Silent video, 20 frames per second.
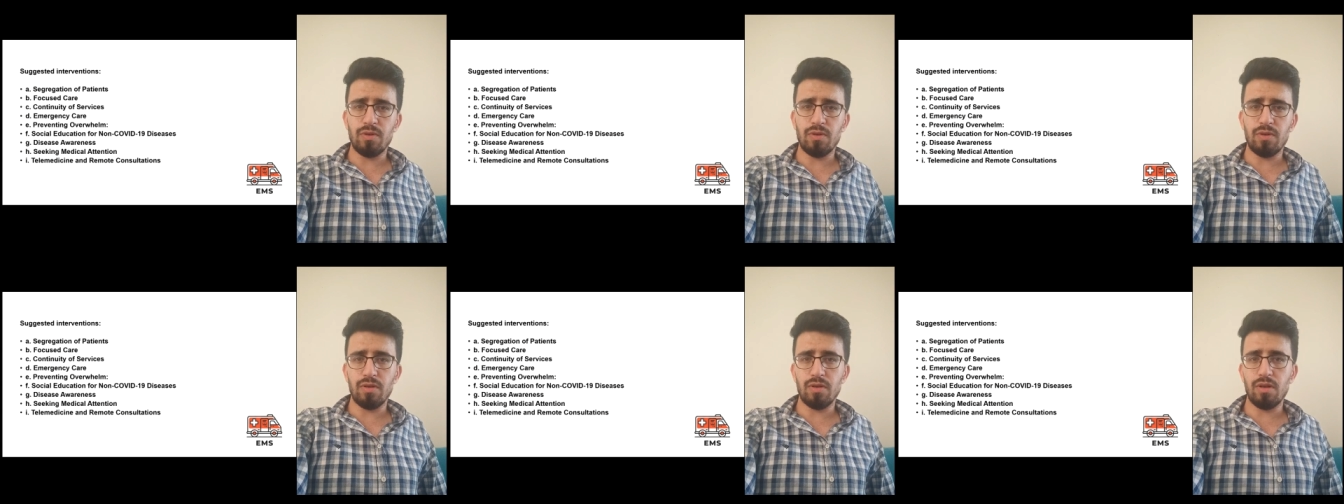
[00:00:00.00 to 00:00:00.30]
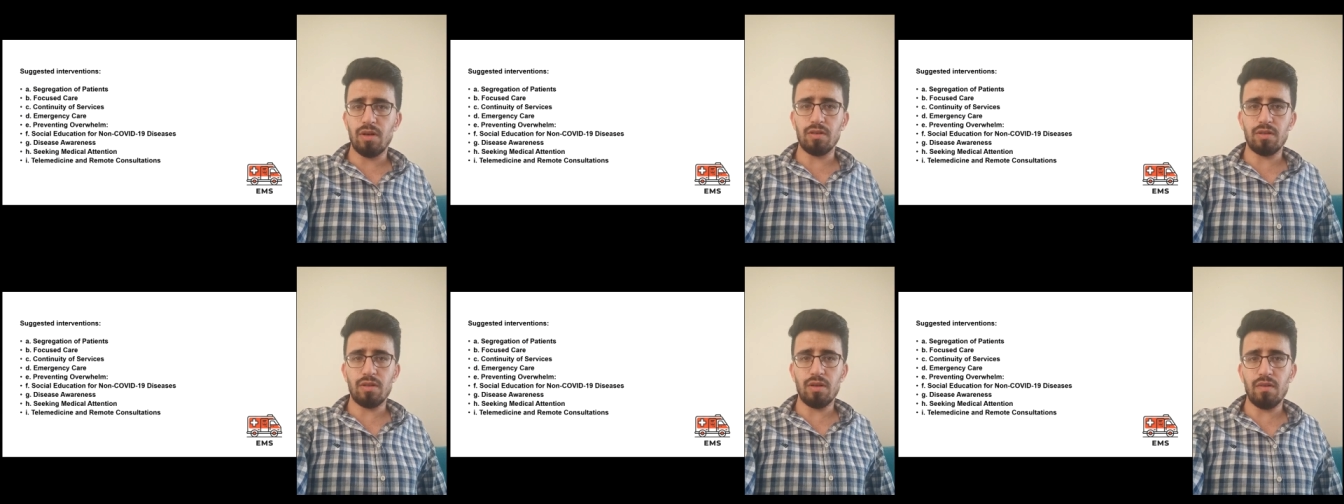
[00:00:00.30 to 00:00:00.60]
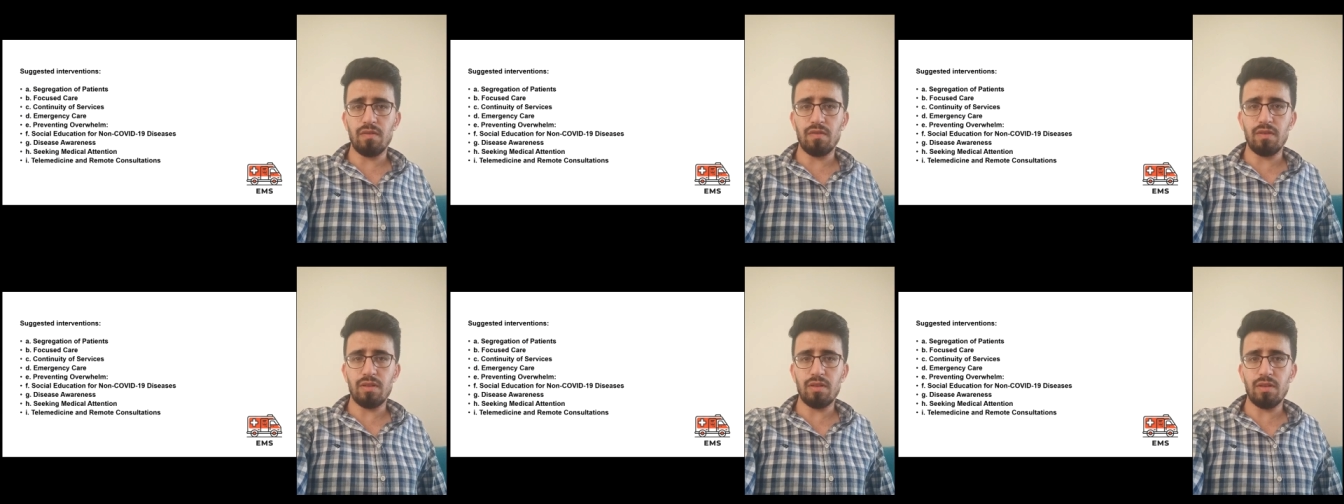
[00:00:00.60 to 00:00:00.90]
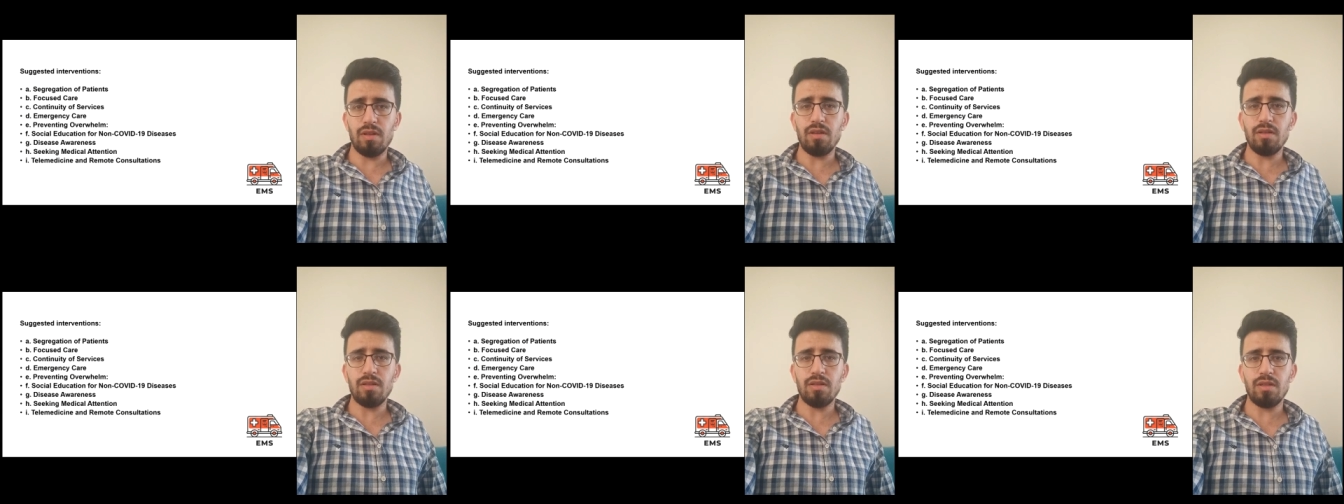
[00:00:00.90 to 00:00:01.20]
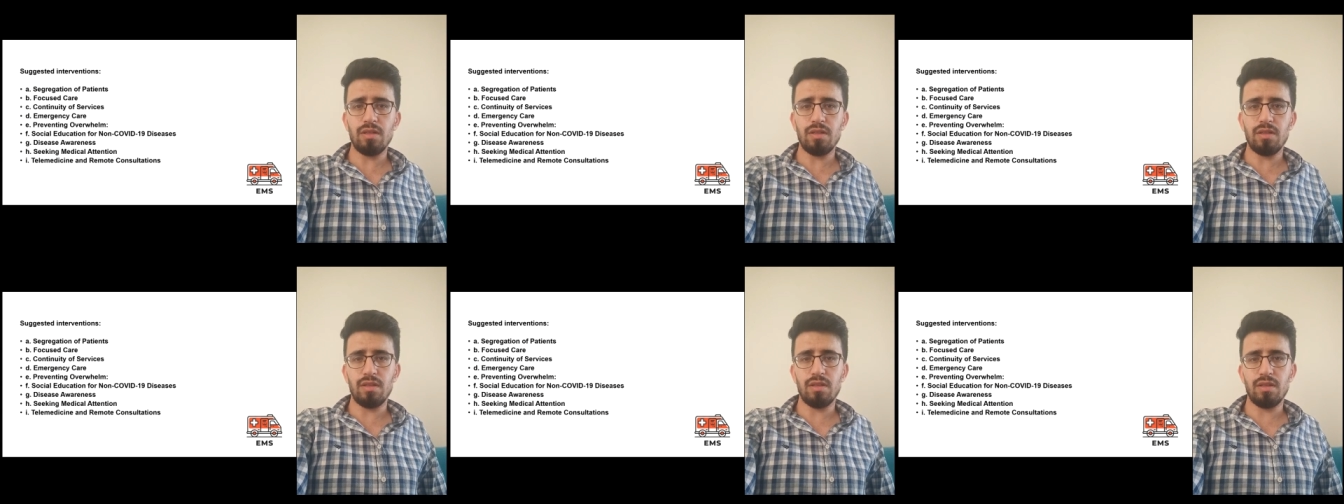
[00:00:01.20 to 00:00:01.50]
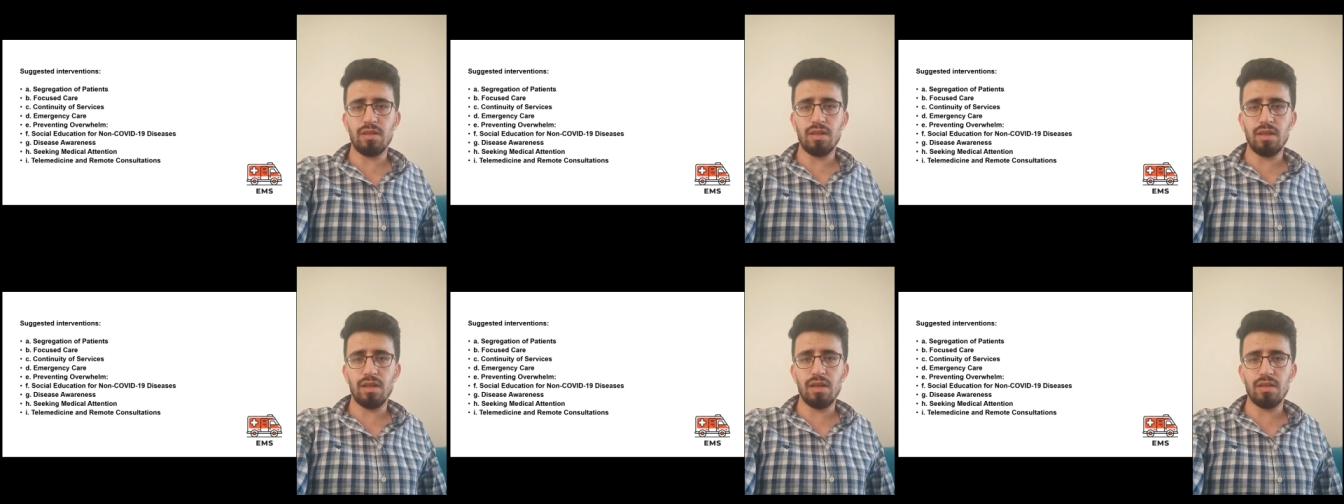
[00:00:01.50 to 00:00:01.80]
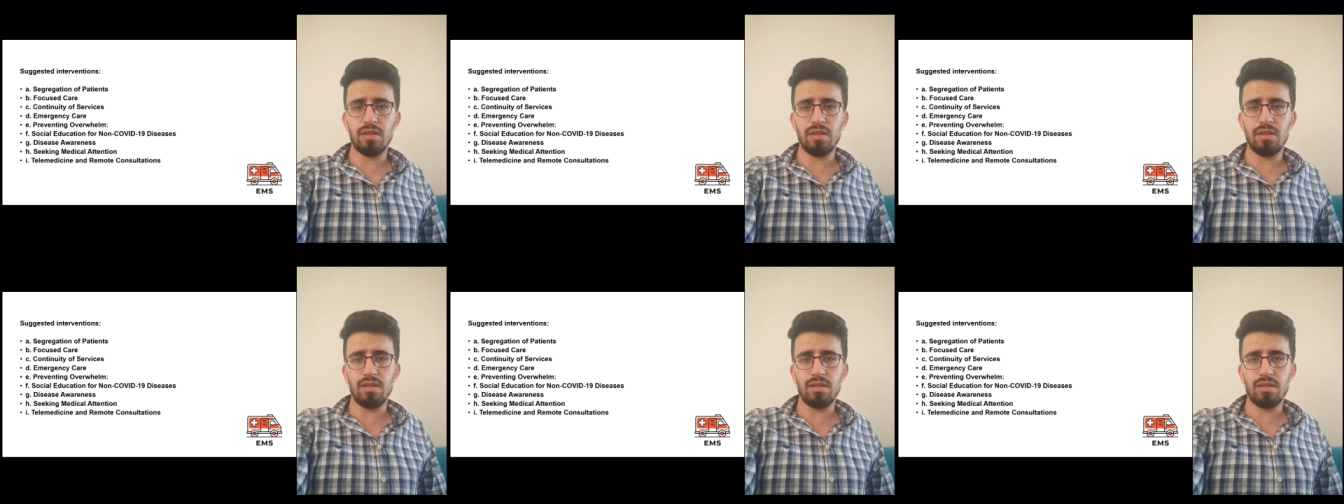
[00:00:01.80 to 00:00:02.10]
for
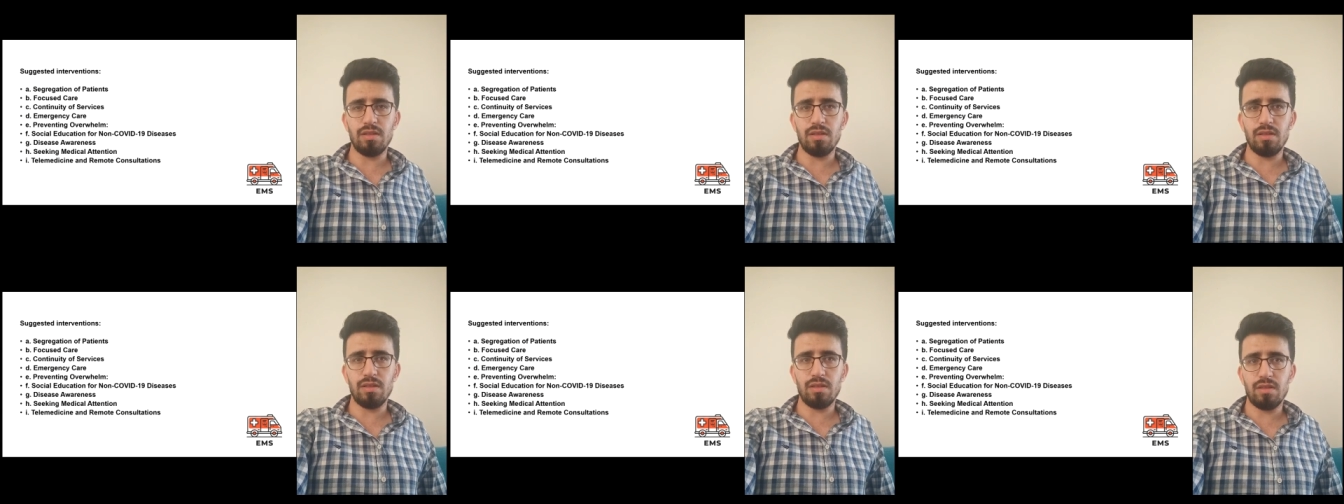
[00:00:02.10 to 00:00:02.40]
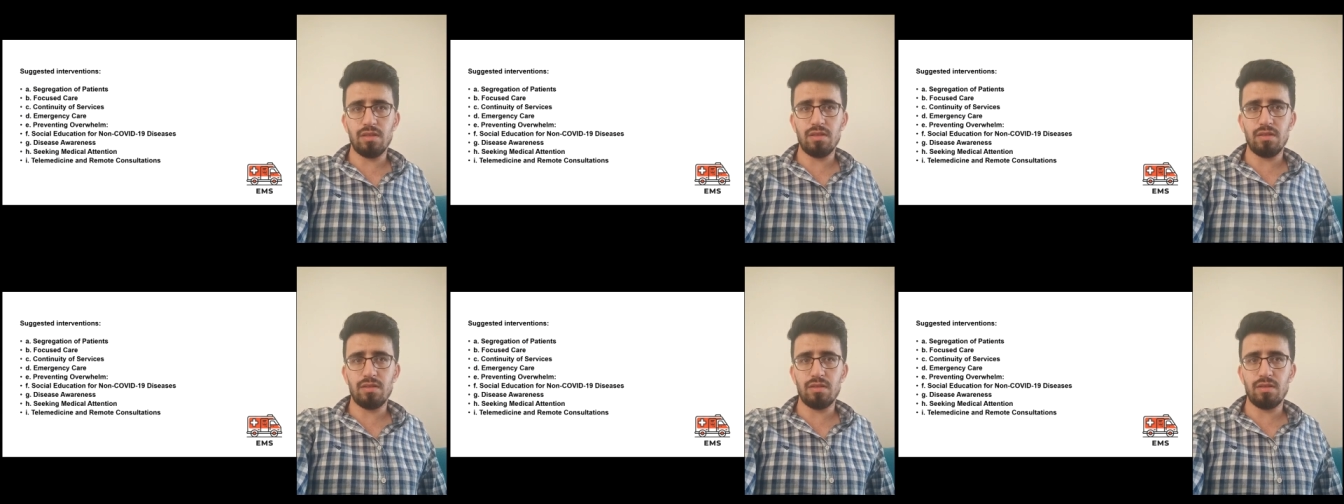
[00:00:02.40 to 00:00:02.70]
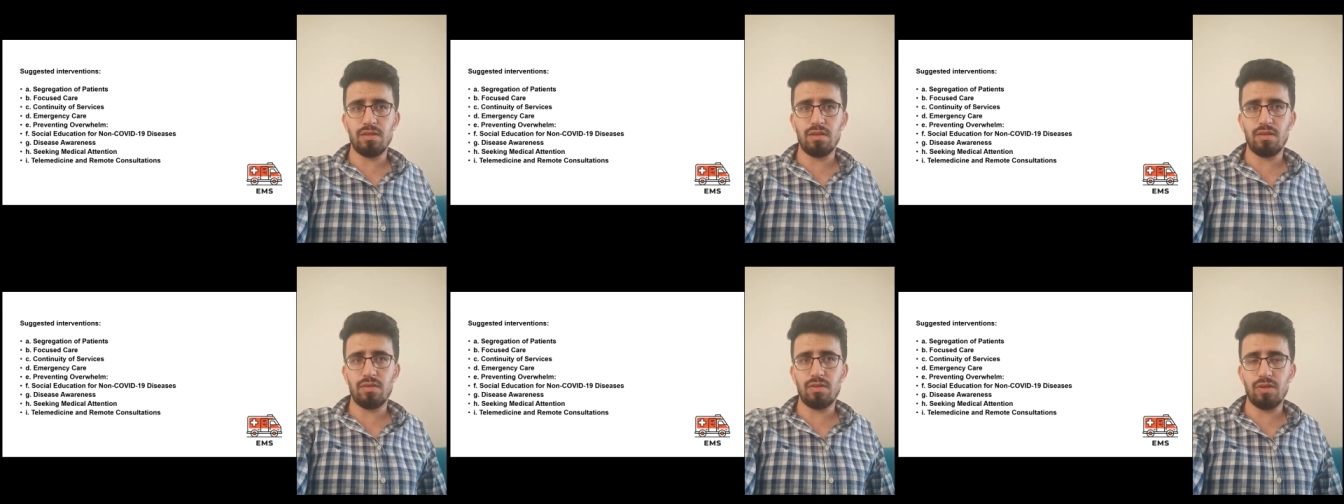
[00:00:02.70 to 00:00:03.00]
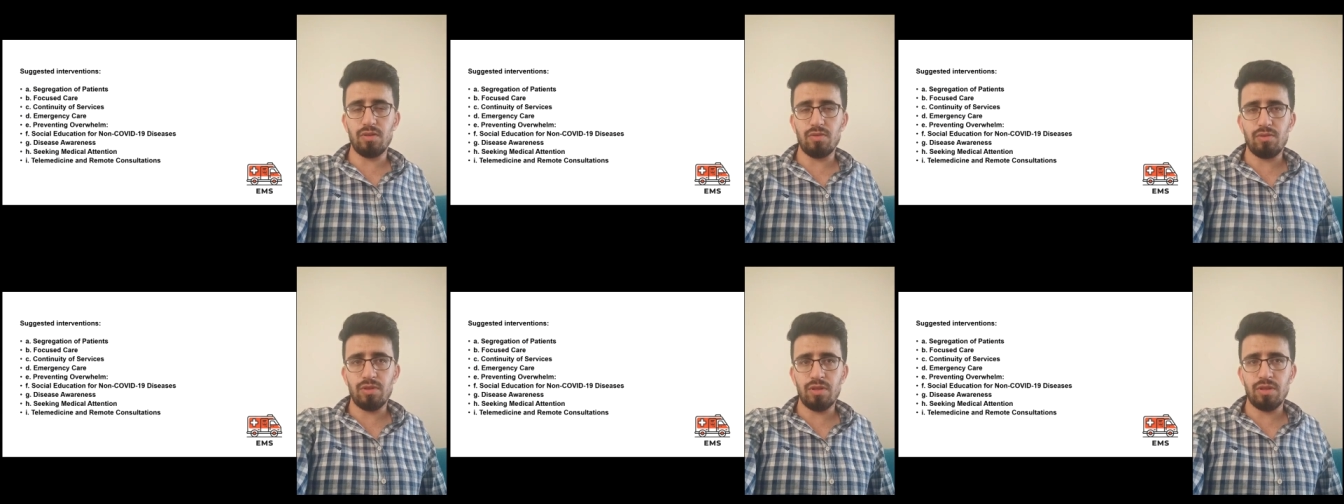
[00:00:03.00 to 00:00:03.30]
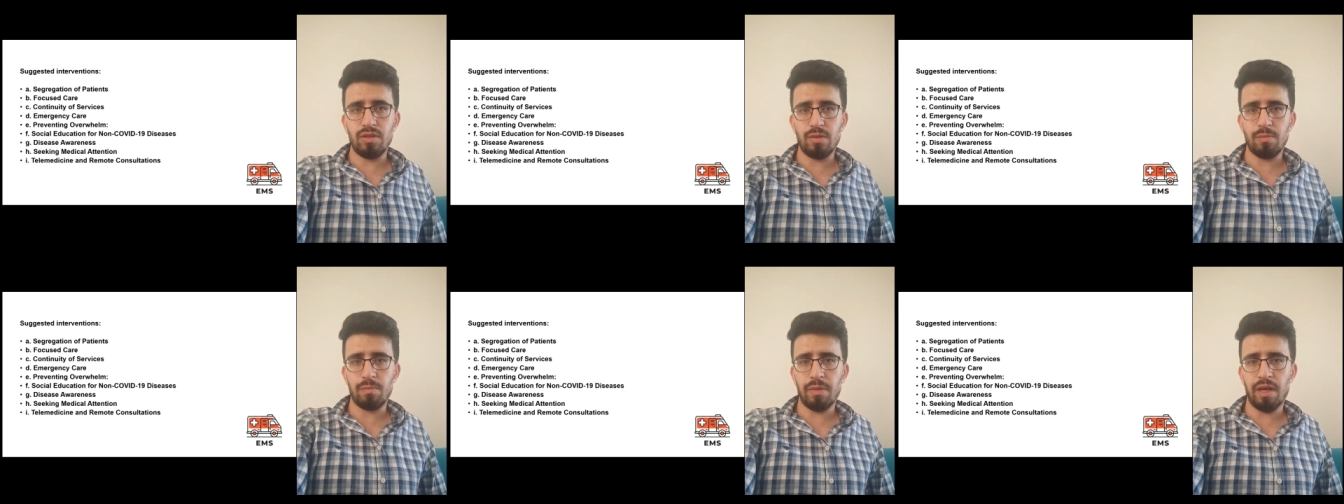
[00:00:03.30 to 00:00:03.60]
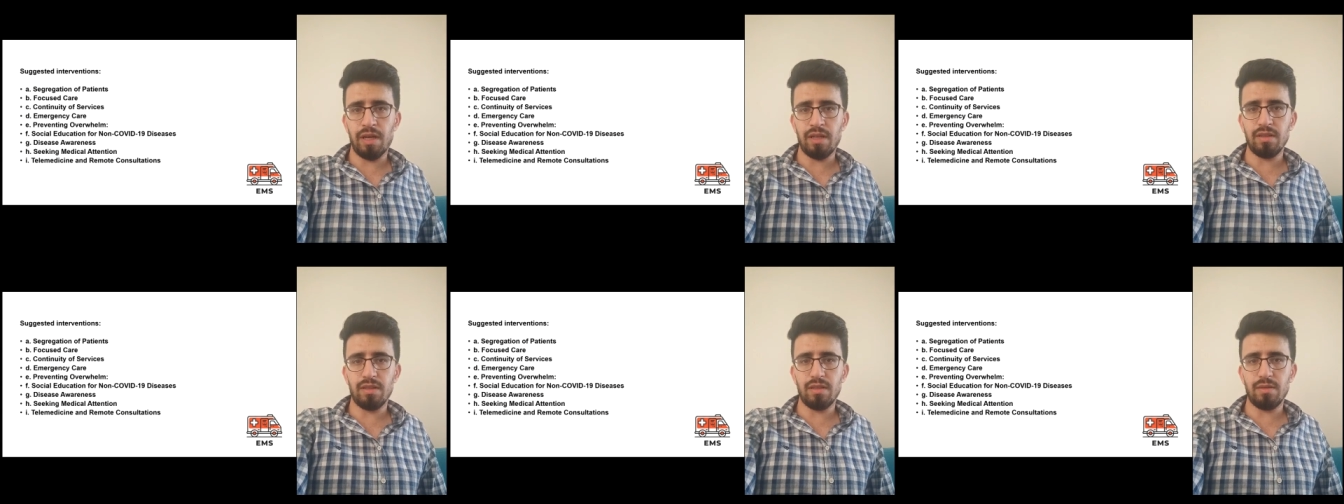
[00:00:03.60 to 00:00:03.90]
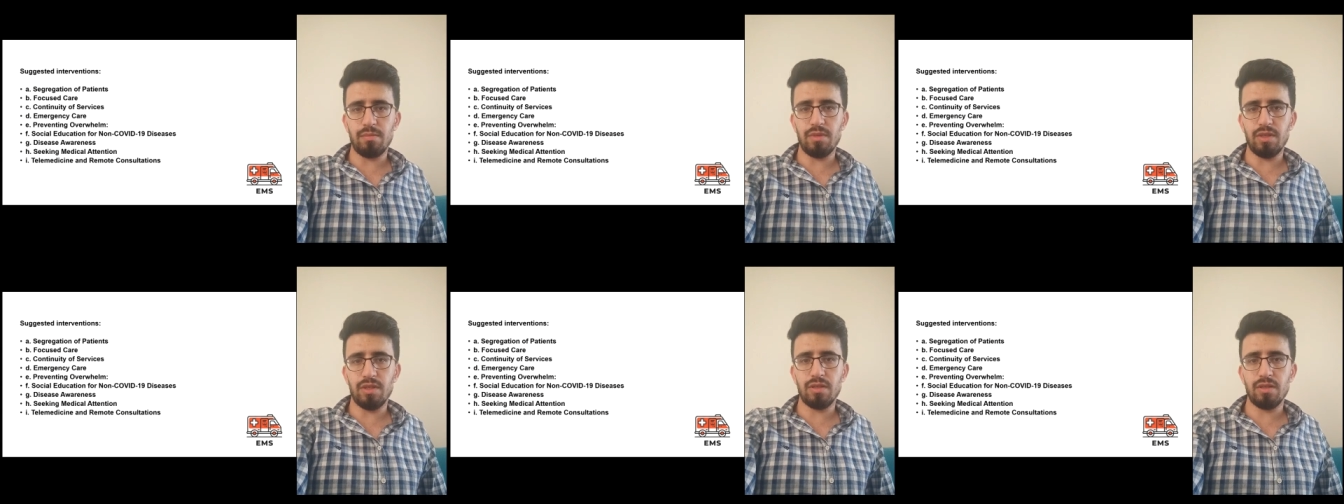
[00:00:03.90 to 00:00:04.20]
non-COVID-19 diseases during the
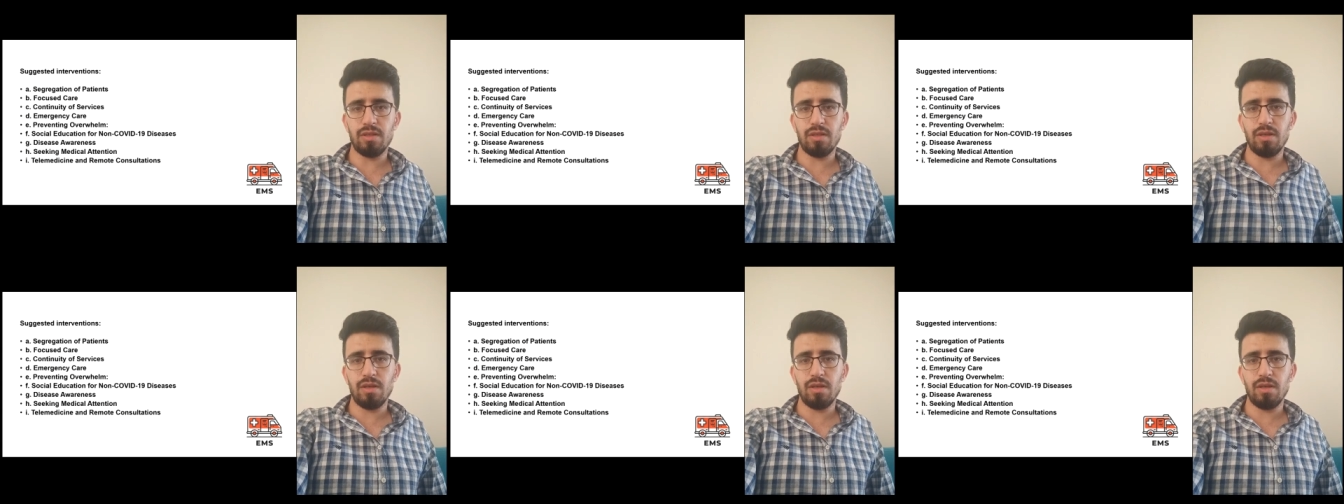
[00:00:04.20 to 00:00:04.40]
pandemic.